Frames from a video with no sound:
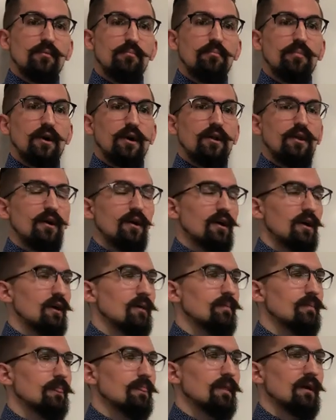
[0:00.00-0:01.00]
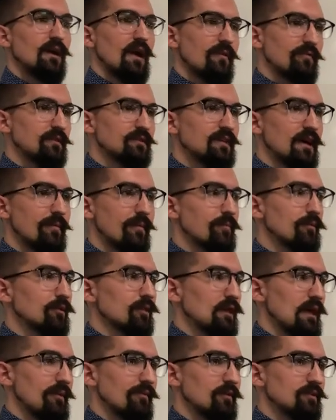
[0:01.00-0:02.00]
But um, every time you pull a
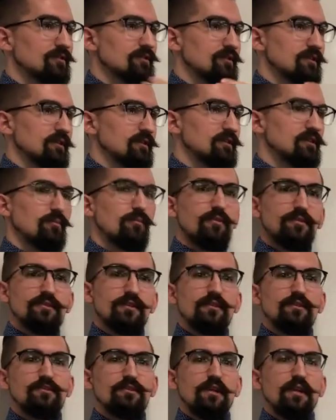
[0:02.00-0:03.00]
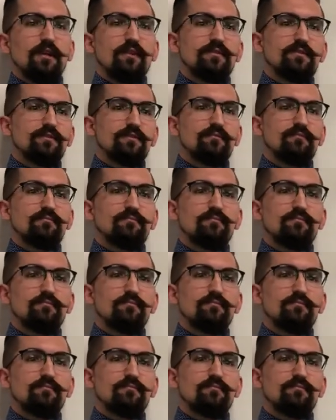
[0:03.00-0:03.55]
lever, it's just a two percent chance,